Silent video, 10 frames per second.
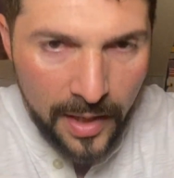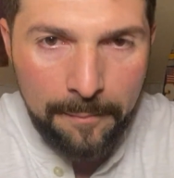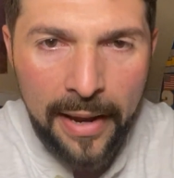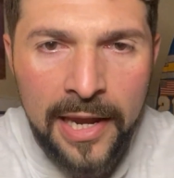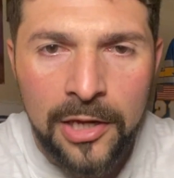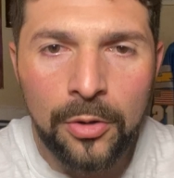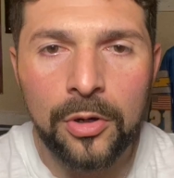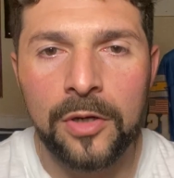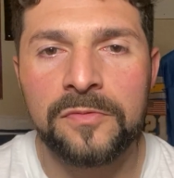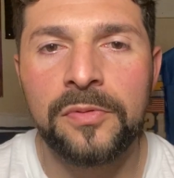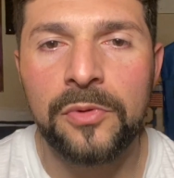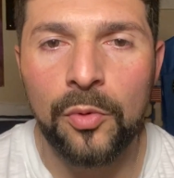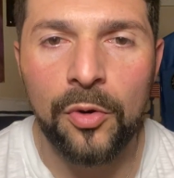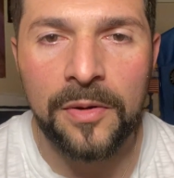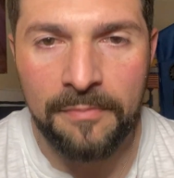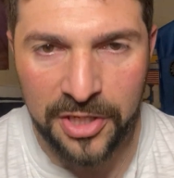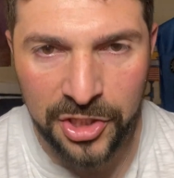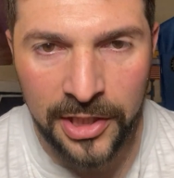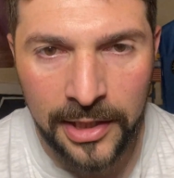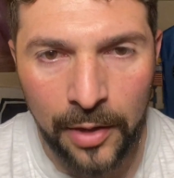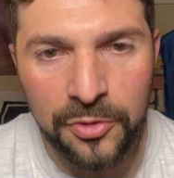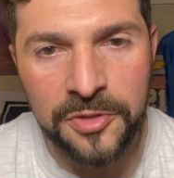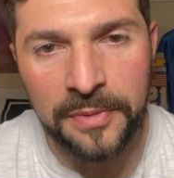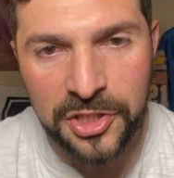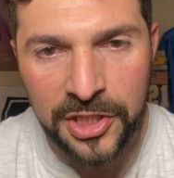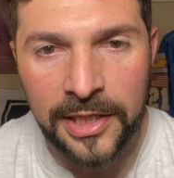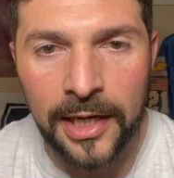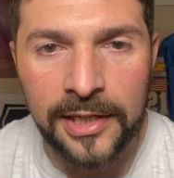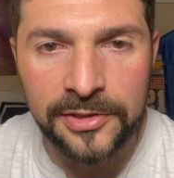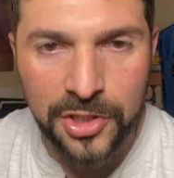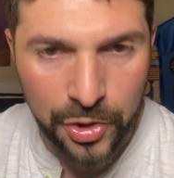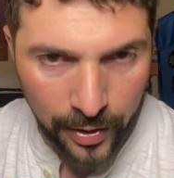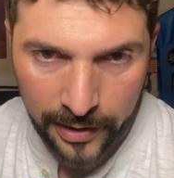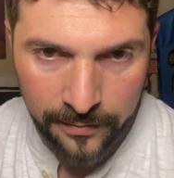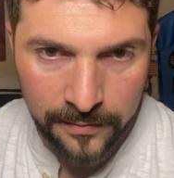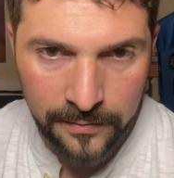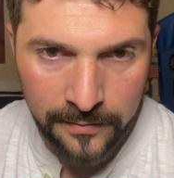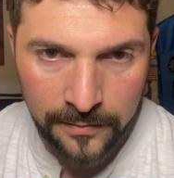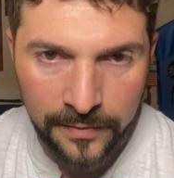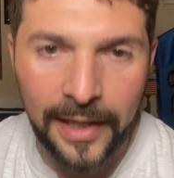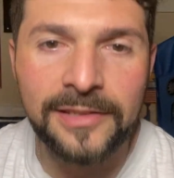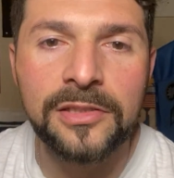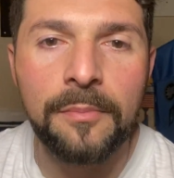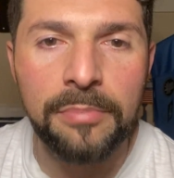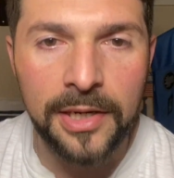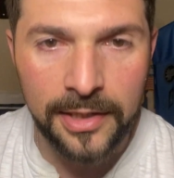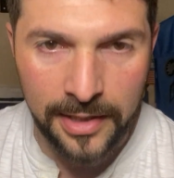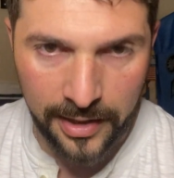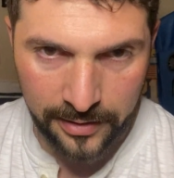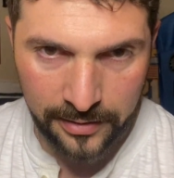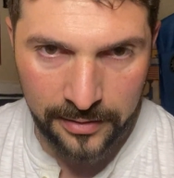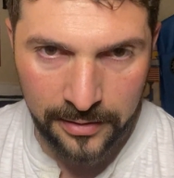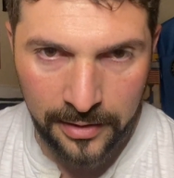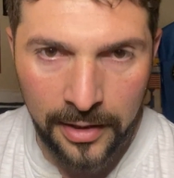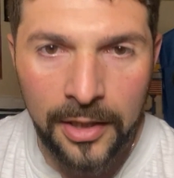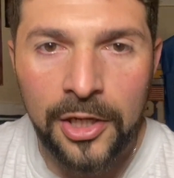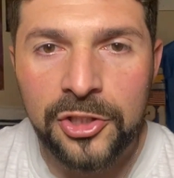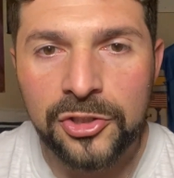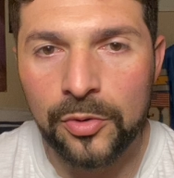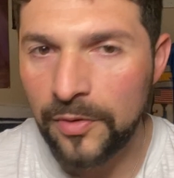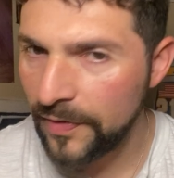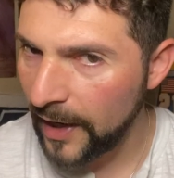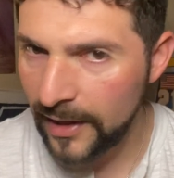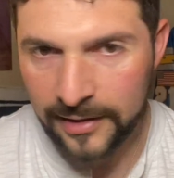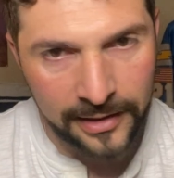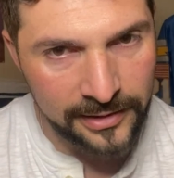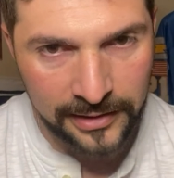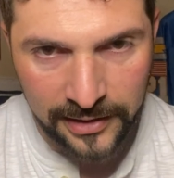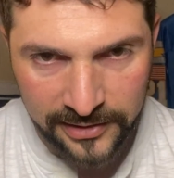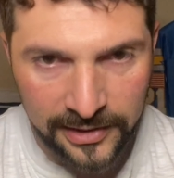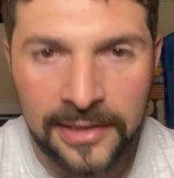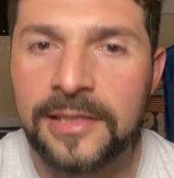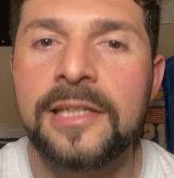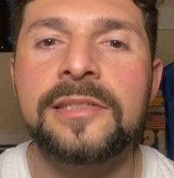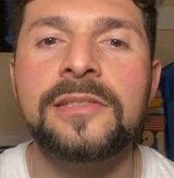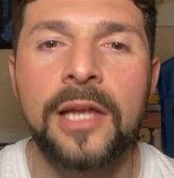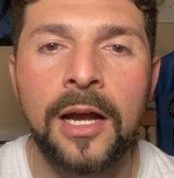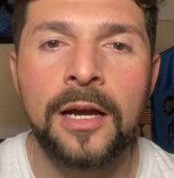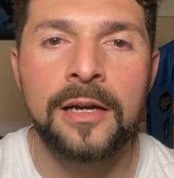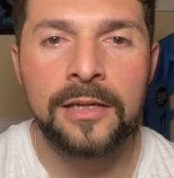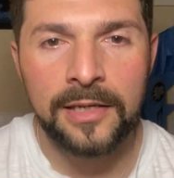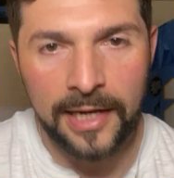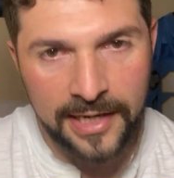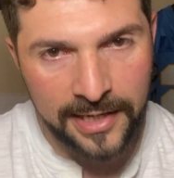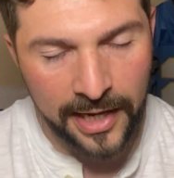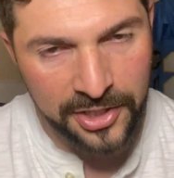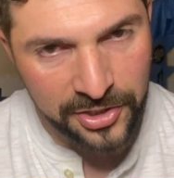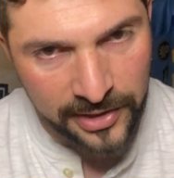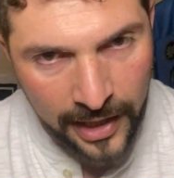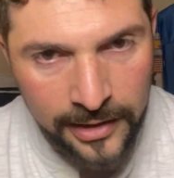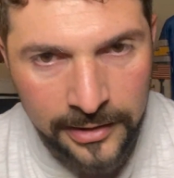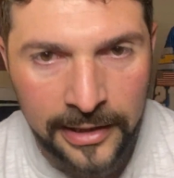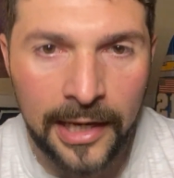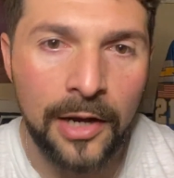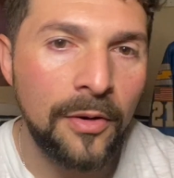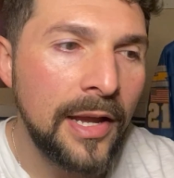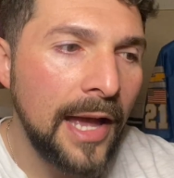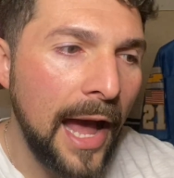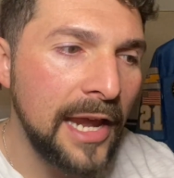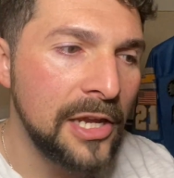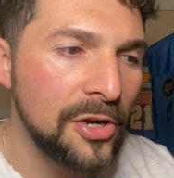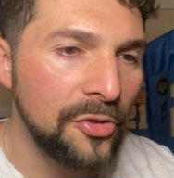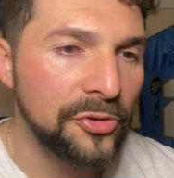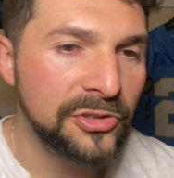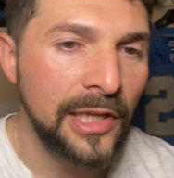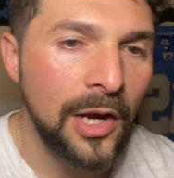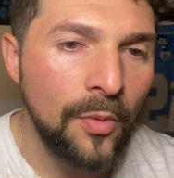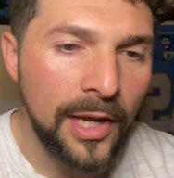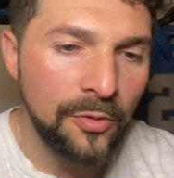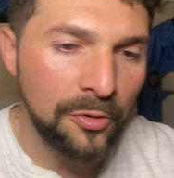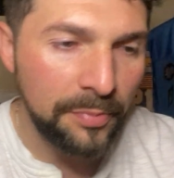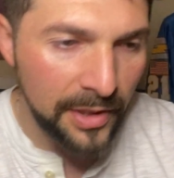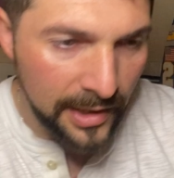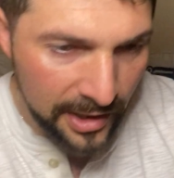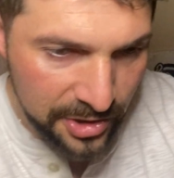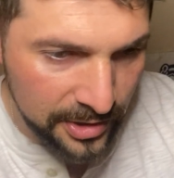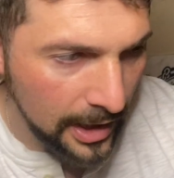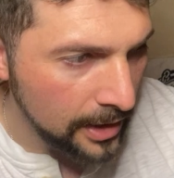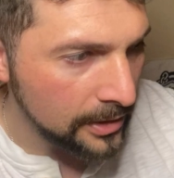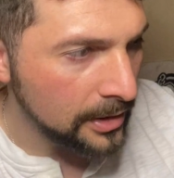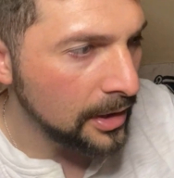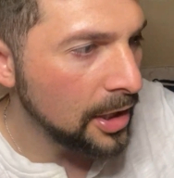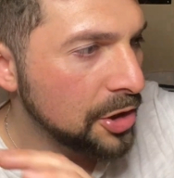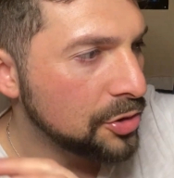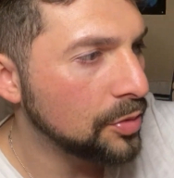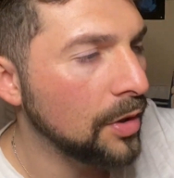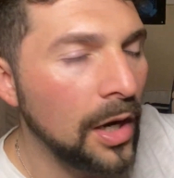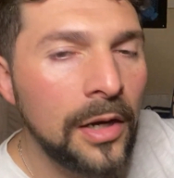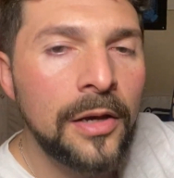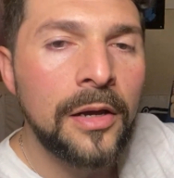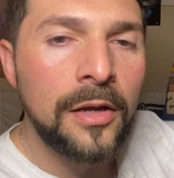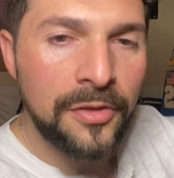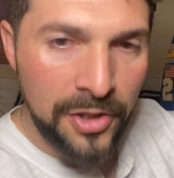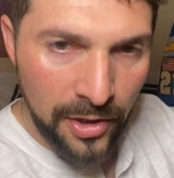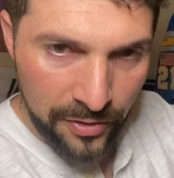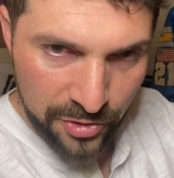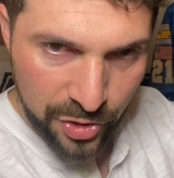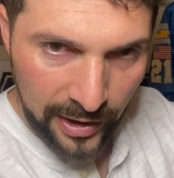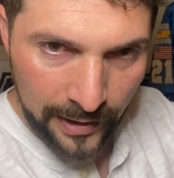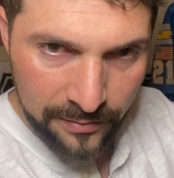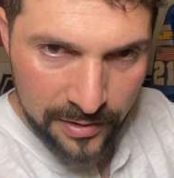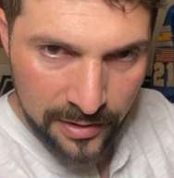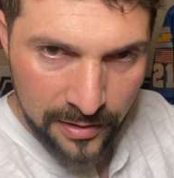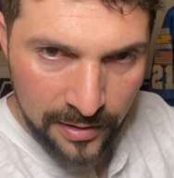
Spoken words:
Mexico comes from the word Mexica, which Mexica is a tribe. That's a bloodline. So that is, in a sense, is not a nationality. Now, I can understand why it would be a nationality to all the other tribes